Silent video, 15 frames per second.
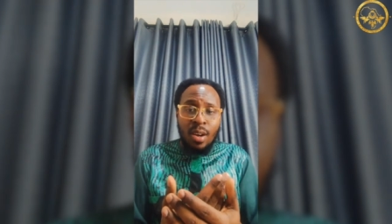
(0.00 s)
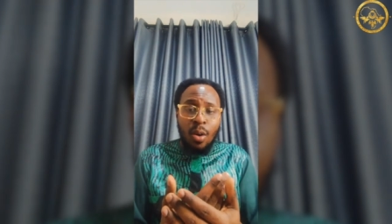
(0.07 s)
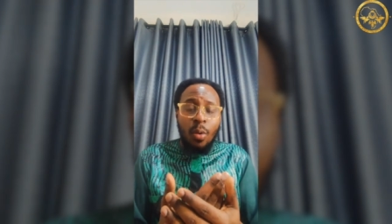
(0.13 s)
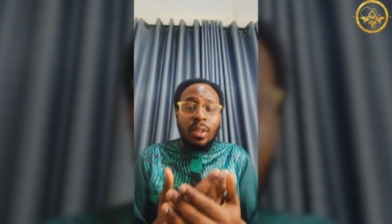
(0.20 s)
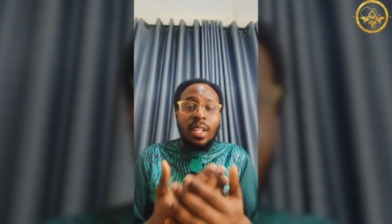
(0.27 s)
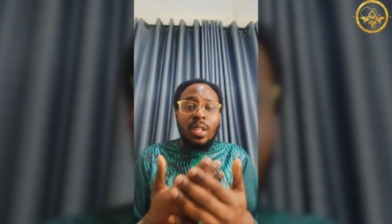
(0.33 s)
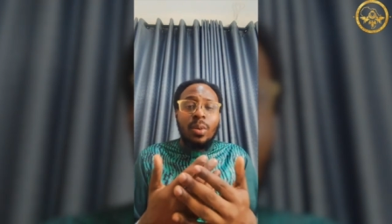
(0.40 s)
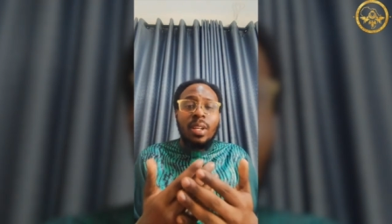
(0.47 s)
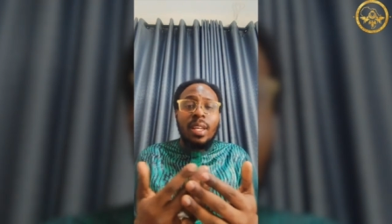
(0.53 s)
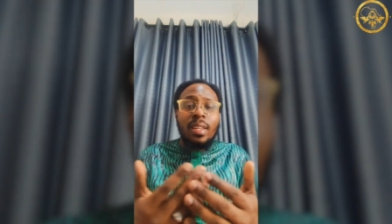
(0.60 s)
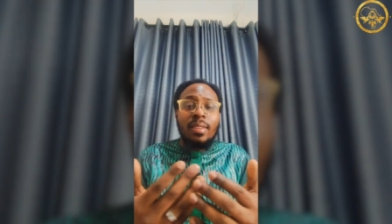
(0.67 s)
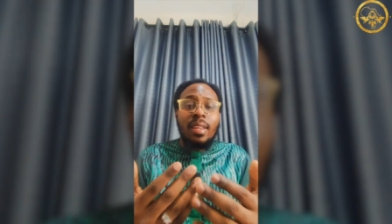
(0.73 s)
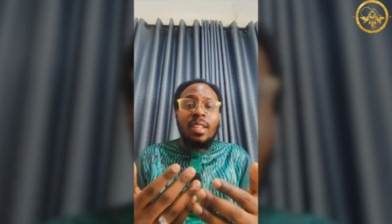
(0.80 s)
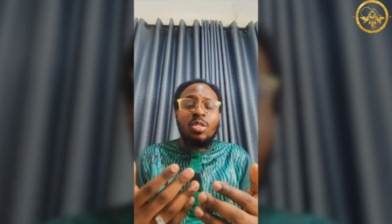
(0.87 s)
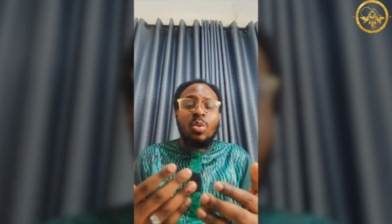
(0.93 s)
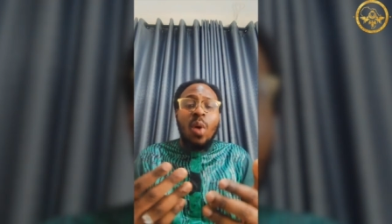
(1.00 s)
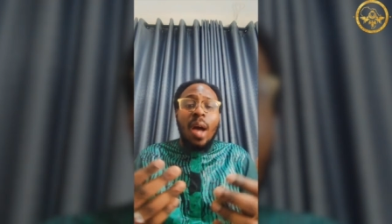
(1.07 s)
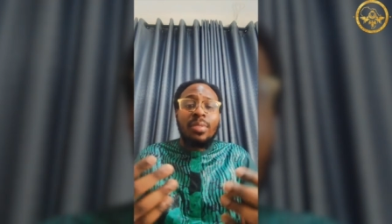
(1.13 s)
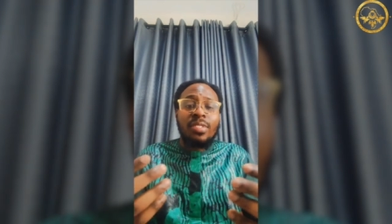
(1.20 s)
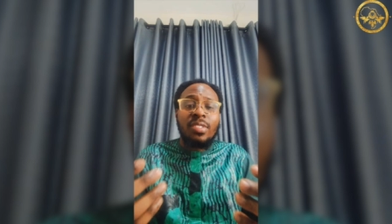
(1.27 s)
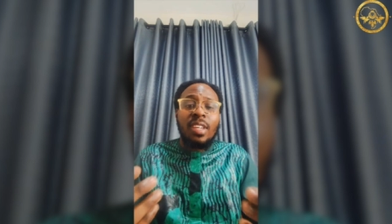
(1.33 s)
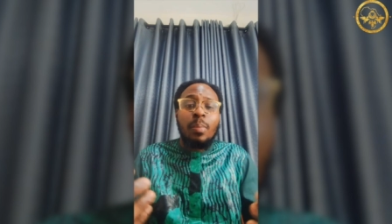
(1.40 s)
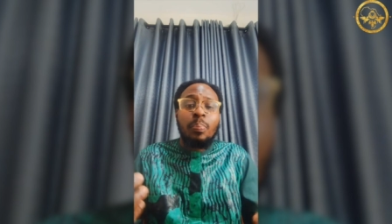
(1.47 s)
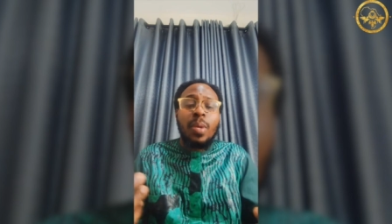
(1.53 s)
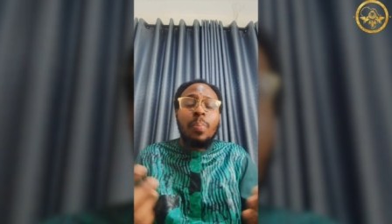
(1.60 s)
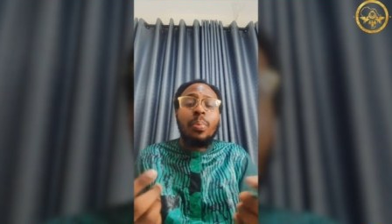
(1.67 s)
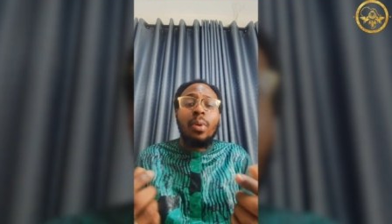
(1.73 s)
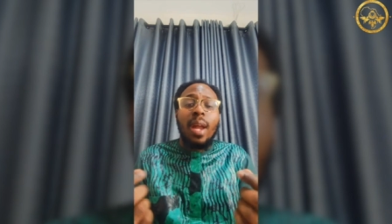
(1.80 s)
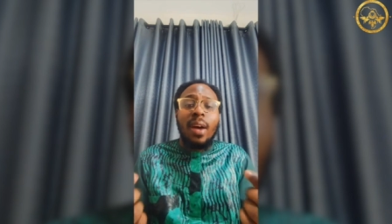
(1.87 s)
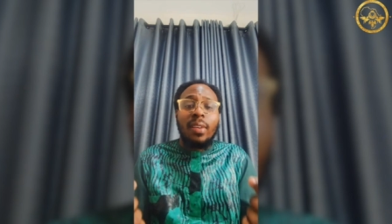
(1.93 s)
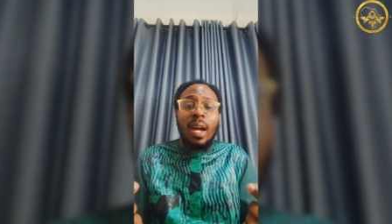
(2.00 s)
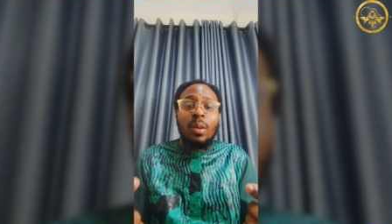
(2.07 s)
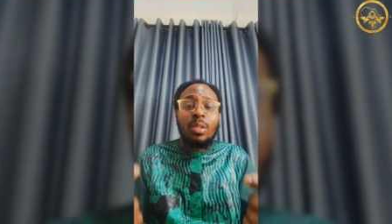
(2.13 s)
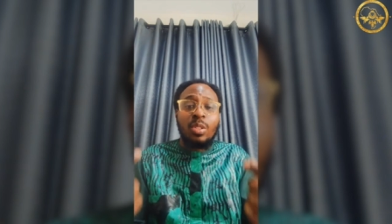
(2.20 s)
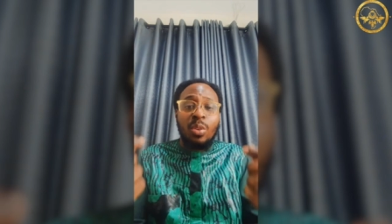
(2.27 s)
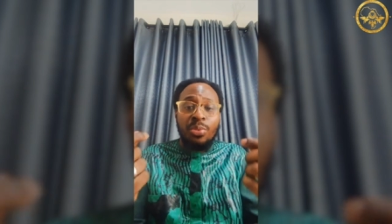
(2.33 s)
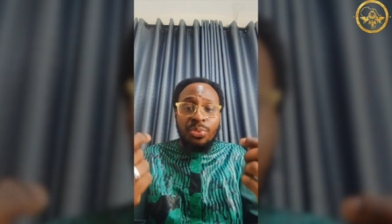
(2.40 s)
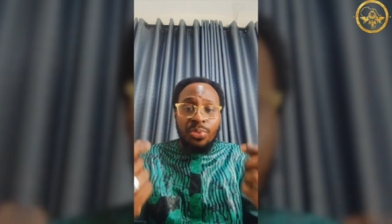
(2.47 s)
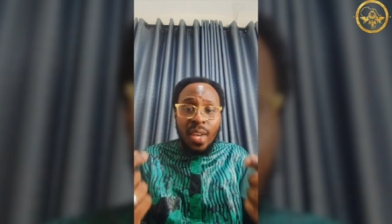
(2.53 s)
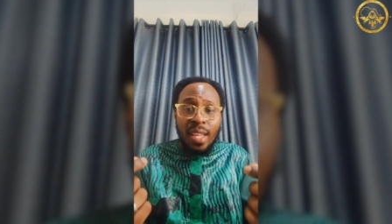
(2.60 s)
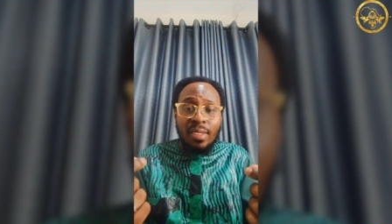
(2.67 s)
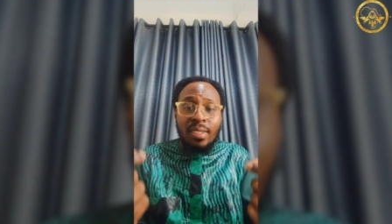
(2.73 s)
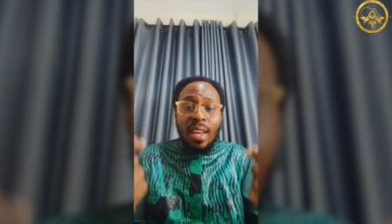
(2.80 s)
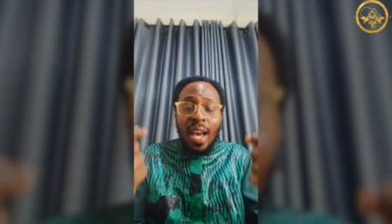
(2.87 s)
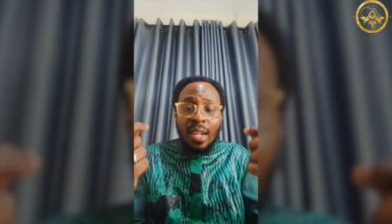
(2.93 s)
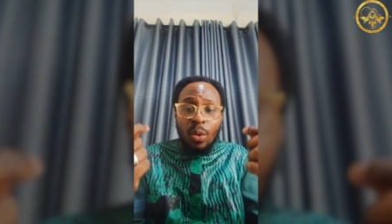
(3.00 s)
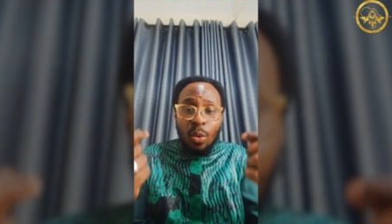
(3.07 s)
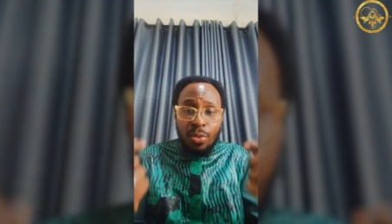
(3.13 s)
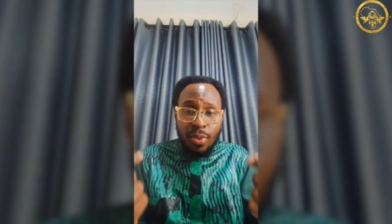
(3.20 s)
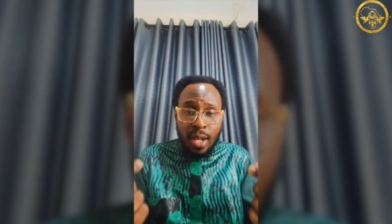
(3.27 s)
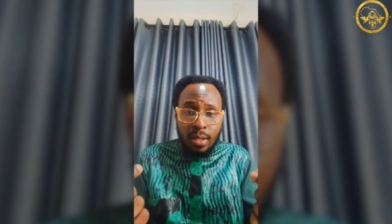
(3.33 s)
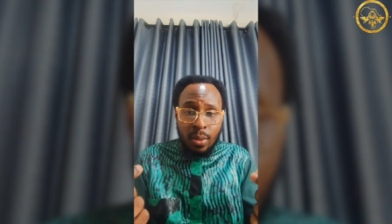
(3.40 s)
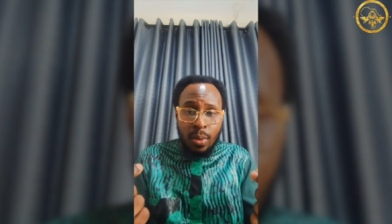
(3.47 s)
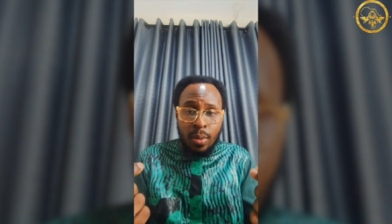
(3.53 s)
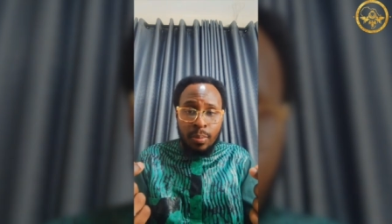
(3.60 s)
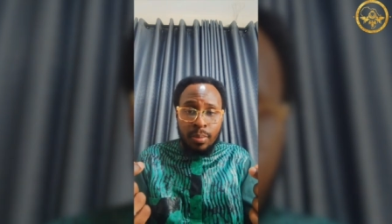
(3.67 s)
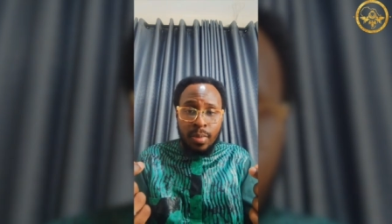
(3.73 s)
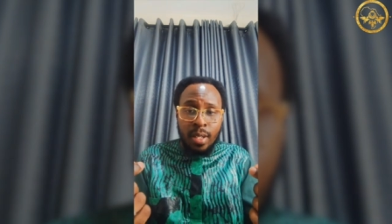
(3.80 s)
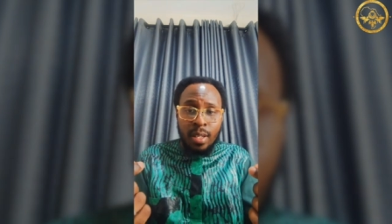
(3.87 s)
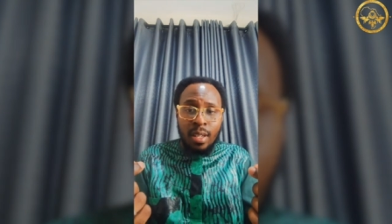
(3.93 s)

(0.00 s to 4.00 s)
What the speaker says: or the unique things you have seen people around you face and overcome,